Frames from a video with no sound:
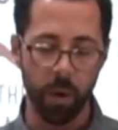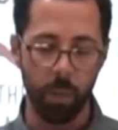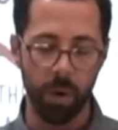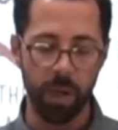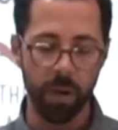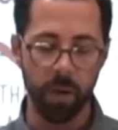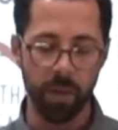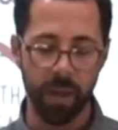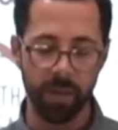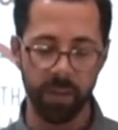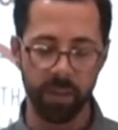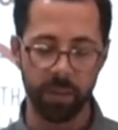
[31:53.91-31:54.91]
We know
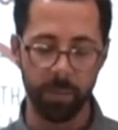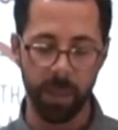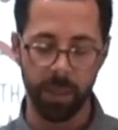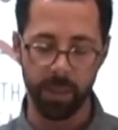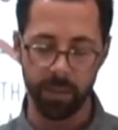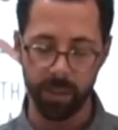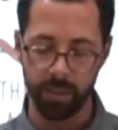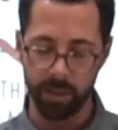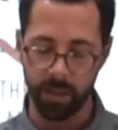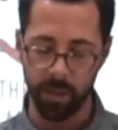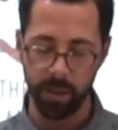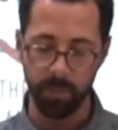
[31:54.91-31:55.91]
that this man is a
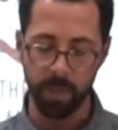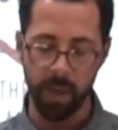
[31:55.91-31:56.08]
sinner."